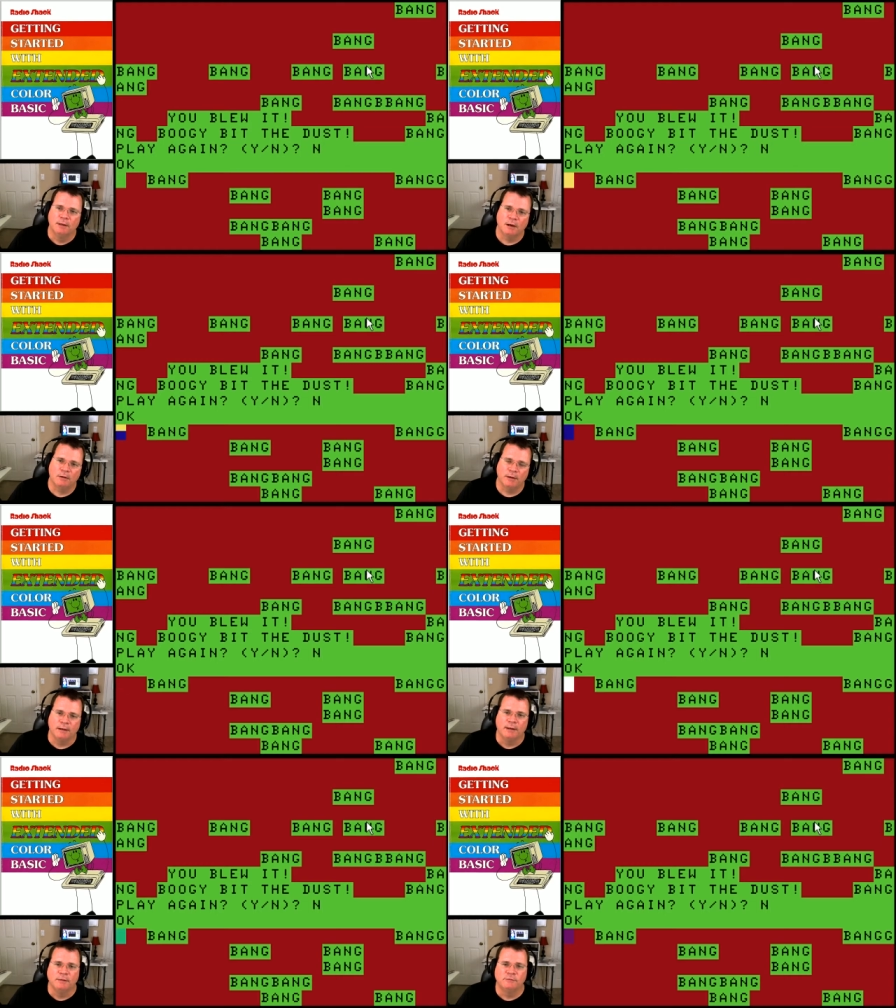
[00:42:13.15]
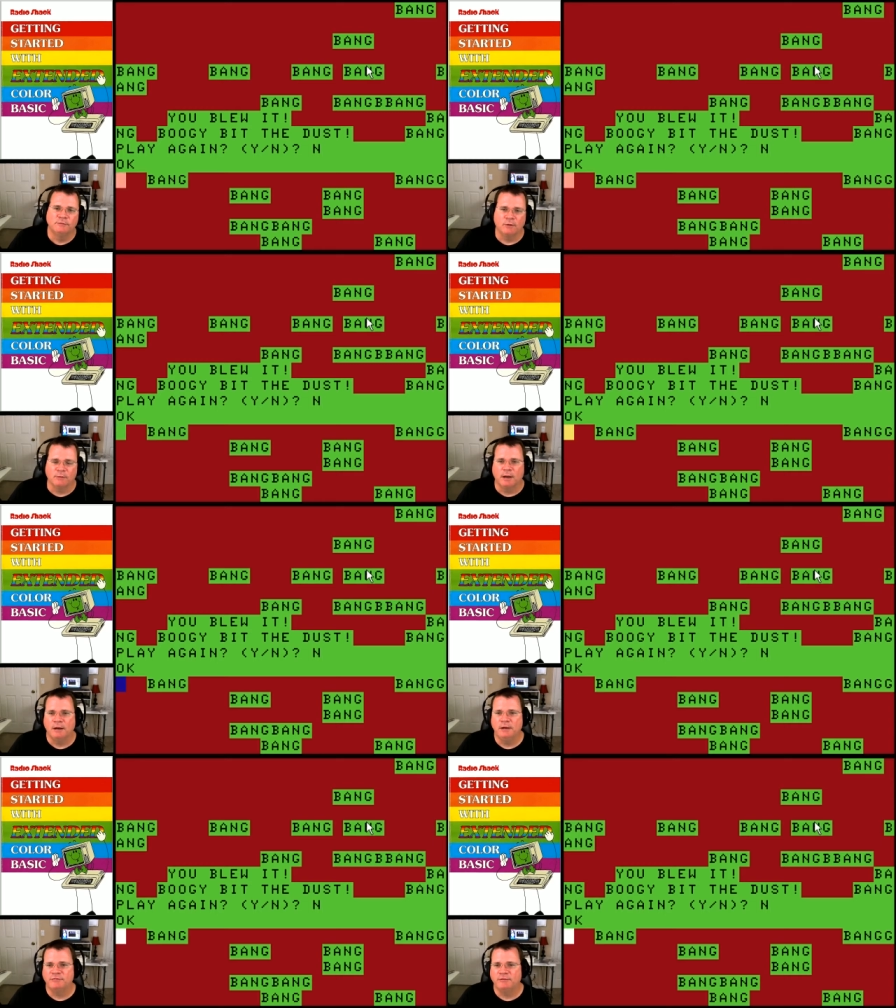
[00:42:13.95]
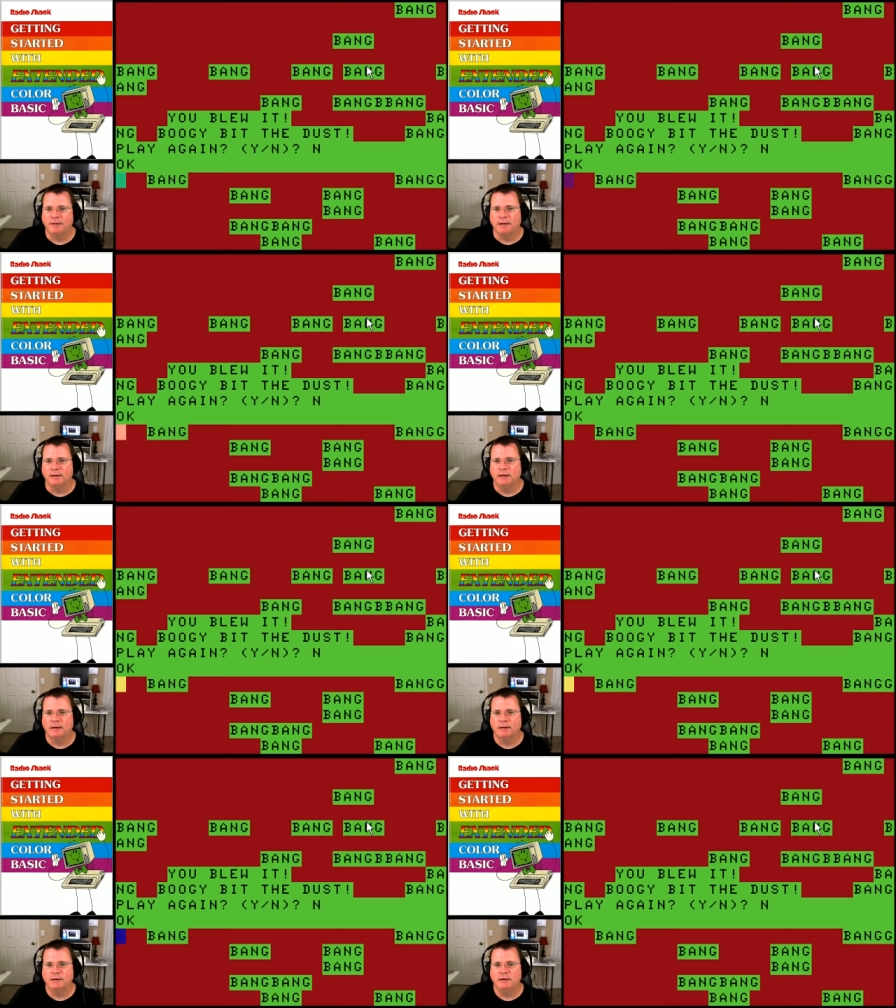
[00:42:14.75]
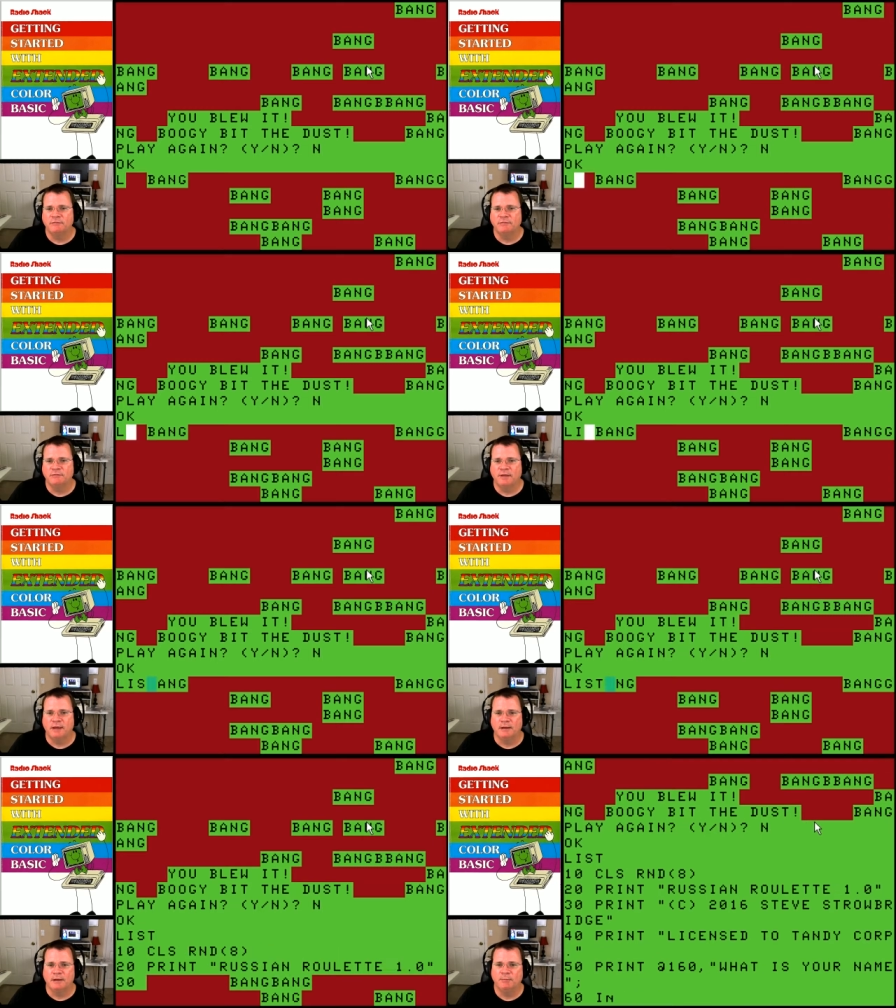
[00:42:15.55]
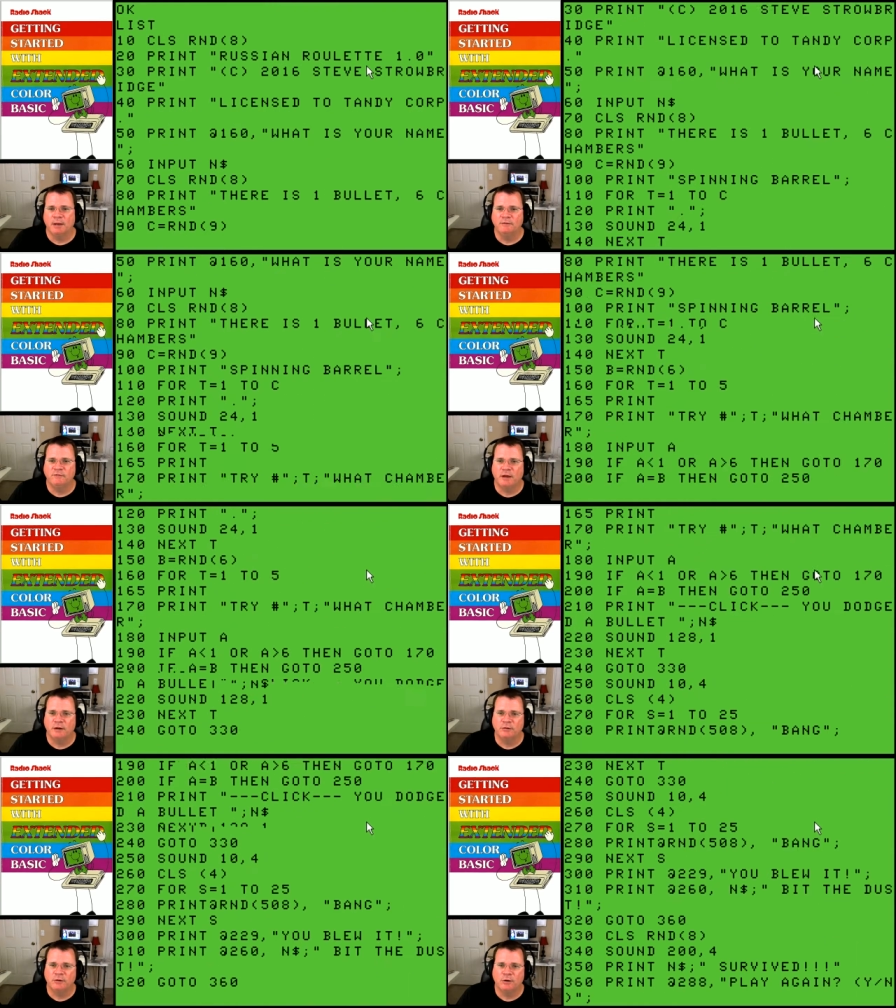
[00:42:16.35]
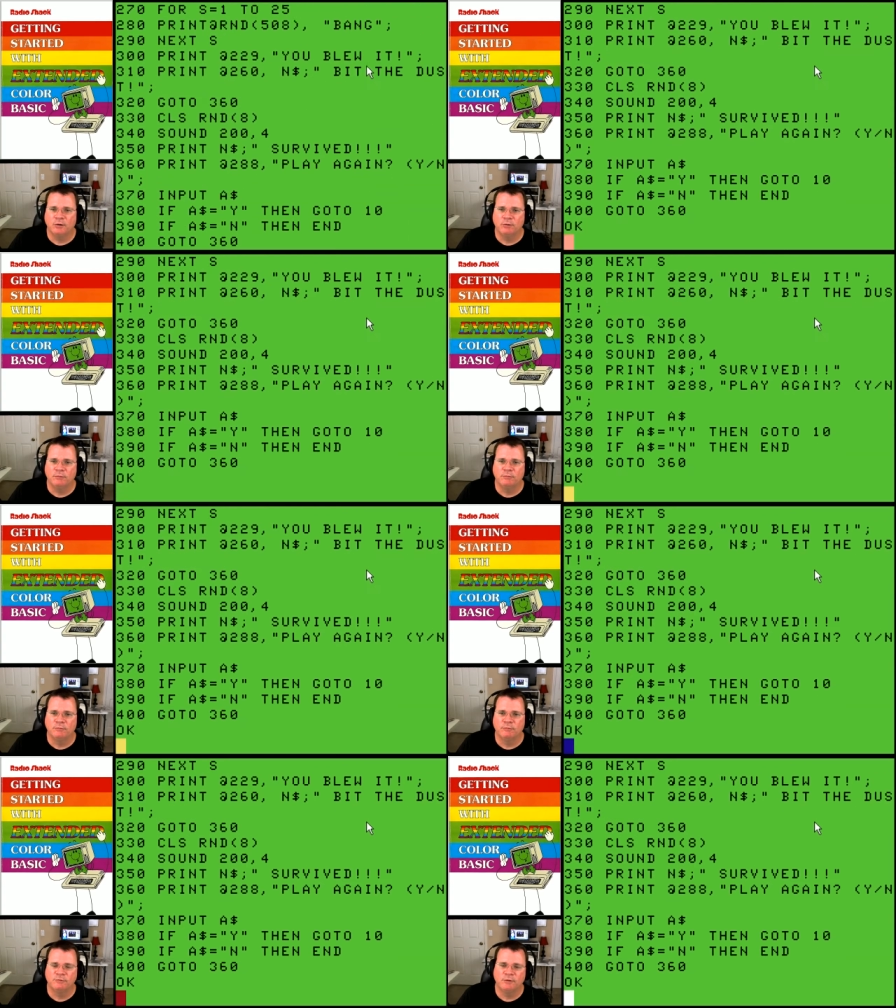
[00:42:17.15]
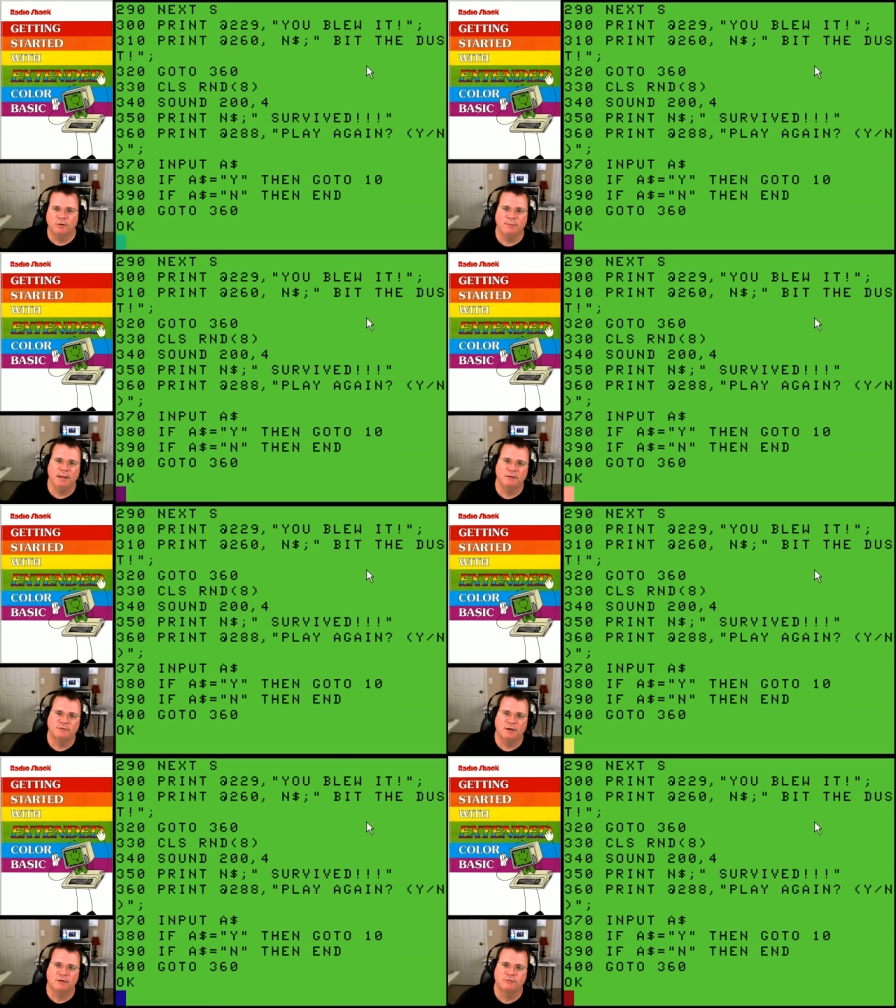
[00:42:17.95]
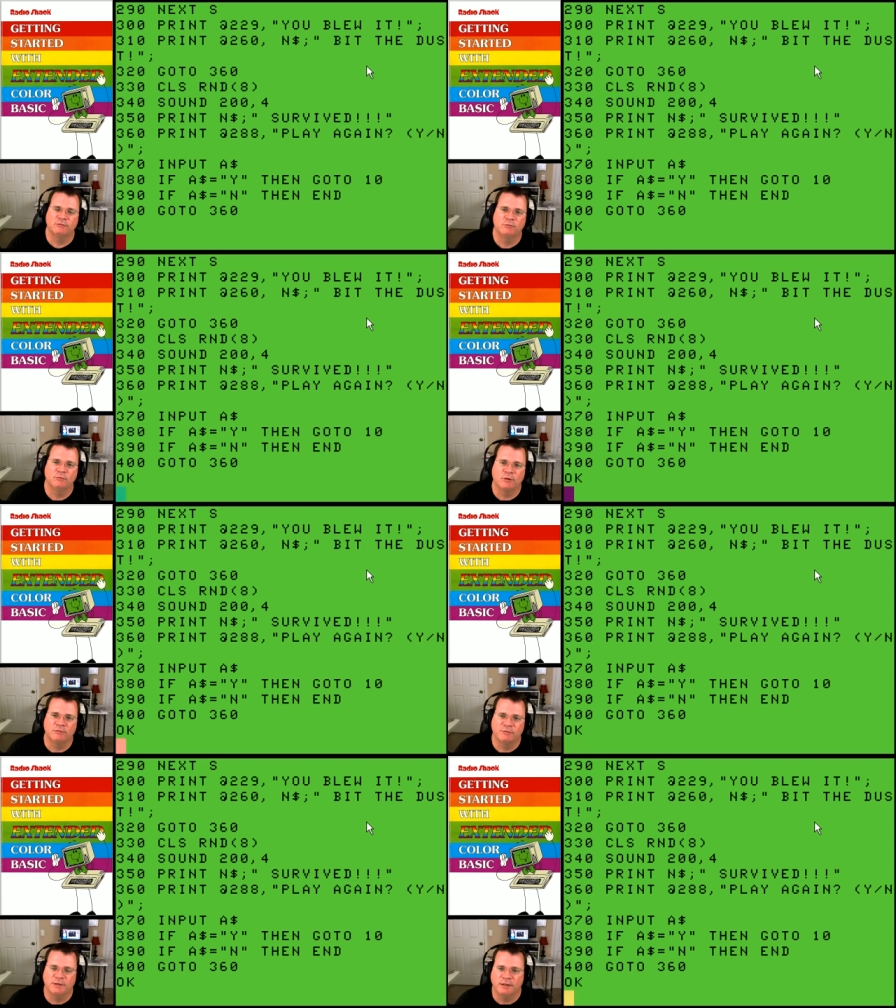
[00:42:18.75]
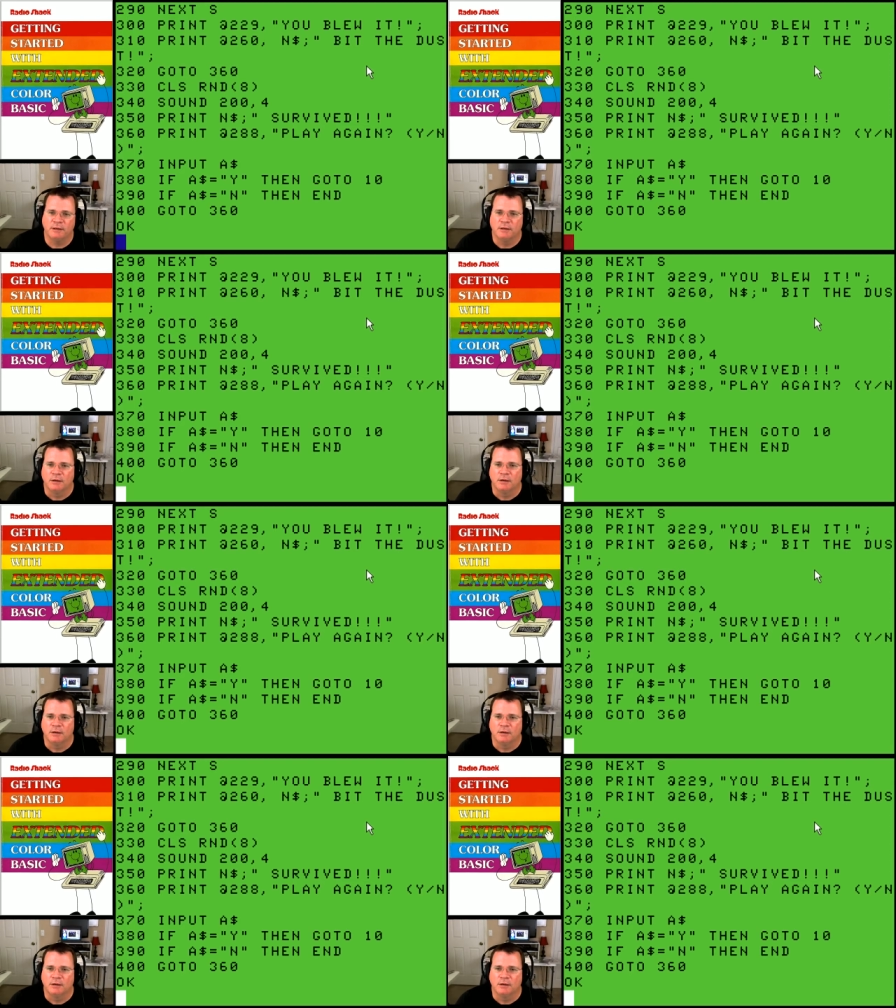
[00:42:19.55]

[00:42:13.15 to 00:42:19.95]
All right. So, enough of that enough of that. My entire code still made itself to roughly